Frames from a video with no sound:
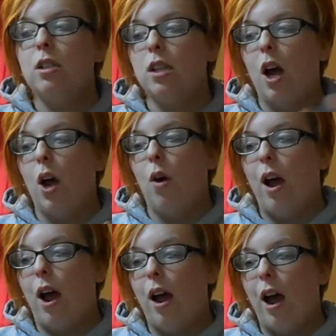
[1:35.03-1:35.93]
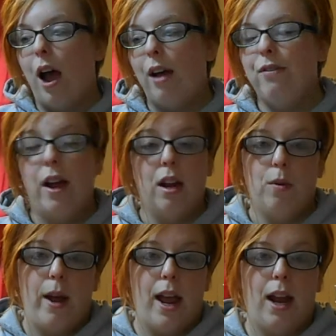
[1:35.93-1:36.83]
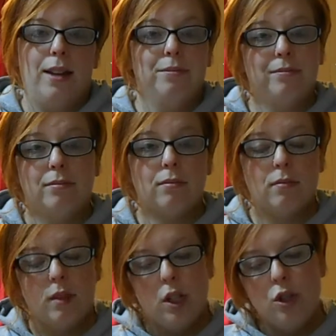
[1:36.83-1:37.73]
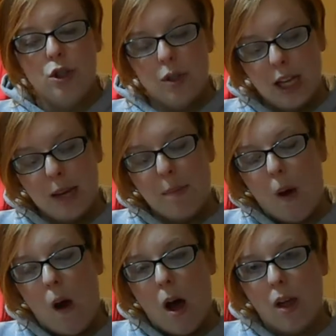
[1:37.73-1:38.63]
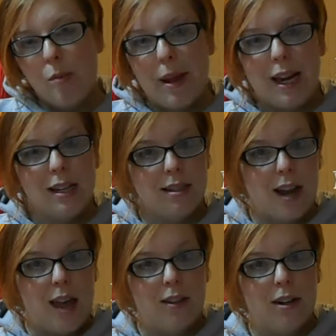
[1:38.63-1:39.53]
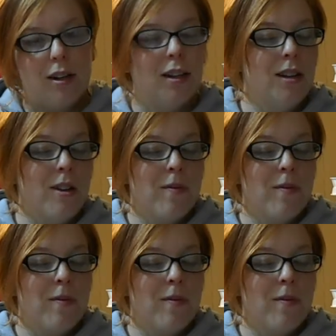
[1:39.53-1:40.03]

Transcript: So I found a way to keep all the bacon together,